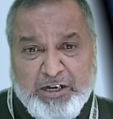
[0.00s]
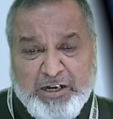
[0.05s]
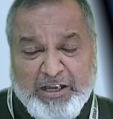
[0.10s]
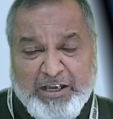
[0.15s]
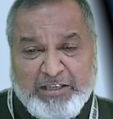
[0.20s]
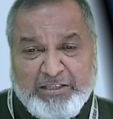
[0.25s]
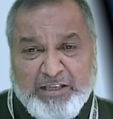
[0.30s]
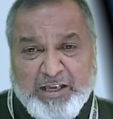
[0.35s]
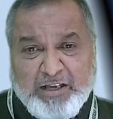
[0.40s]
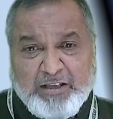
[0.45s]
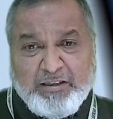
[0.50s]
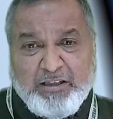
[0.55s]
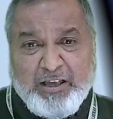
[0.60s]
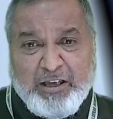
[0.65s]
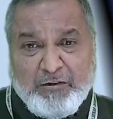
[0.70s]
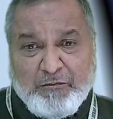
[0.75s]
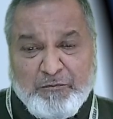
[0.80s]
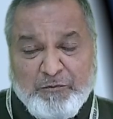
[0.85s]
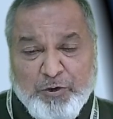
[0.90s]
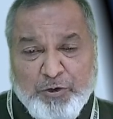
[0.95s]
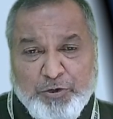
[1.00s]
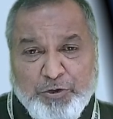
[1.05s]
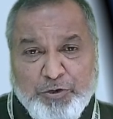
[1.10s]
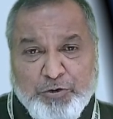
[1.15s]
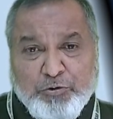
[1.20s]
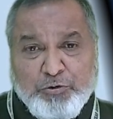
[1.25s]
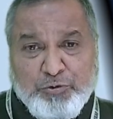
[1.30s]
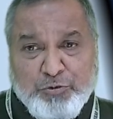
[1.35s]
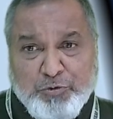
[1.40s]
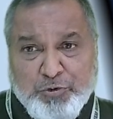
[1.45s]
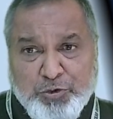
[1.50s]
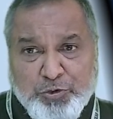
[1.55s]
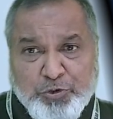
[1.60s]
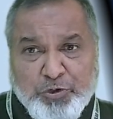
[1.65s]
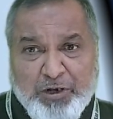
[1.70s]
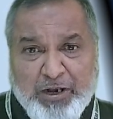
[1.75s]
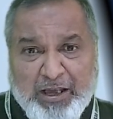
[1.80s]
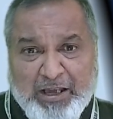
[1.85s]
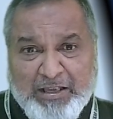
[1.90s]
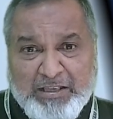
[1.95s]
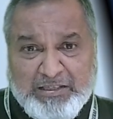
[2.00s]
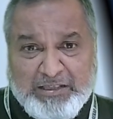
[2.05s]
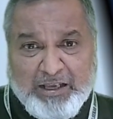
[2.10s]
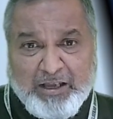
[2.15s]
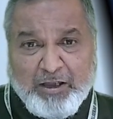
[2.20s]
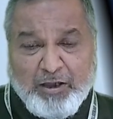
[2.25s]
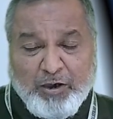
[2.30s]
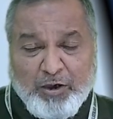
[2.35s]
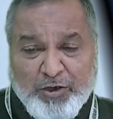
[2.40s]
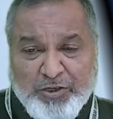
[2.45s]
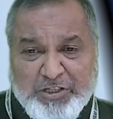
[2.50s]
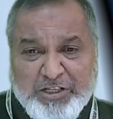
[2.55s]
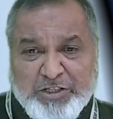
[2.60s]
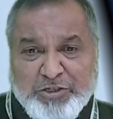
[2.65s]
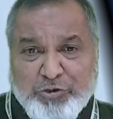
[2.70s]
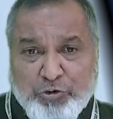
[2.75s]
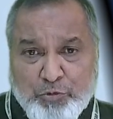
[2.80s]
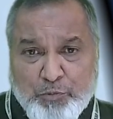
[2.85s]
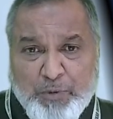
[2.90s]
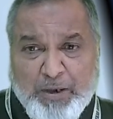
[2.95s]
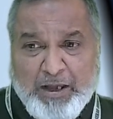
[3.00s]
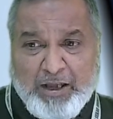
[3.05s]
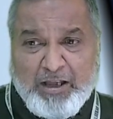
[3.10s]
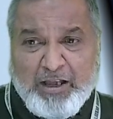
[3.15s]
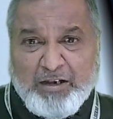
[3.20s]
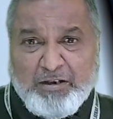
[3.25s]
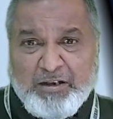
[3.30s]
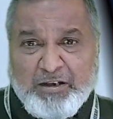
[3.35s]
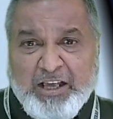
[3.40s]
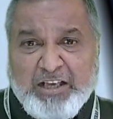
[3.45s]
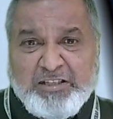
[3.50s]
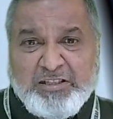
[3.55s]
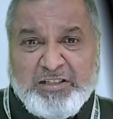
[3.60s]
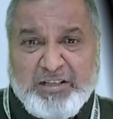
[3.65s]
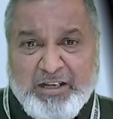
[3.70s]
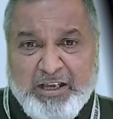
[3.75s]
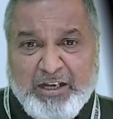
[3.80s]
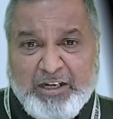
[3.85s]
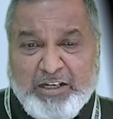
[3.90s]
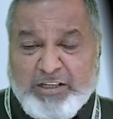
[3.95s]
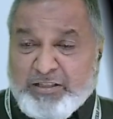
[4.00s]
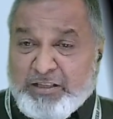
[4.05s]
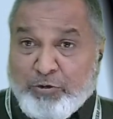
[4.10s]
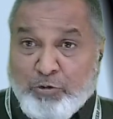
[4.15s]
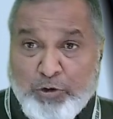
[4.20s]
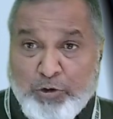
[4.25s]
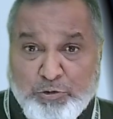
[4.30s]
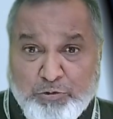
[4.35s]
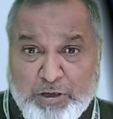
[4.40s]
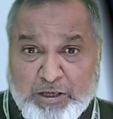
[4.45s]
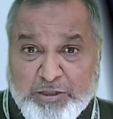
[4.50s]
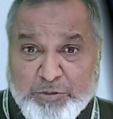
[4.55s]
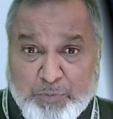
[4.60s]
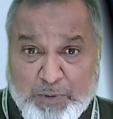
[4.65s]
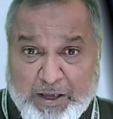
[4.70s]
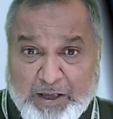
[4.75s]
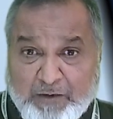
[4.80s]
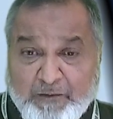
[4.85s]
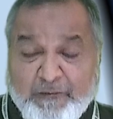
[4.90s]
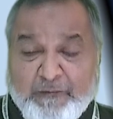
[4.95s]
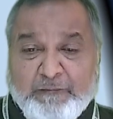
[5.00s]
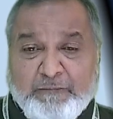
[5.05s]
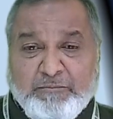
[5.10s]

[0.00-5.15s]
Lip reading: days are there for you to utilize, or just you buy and next day it is going to expire.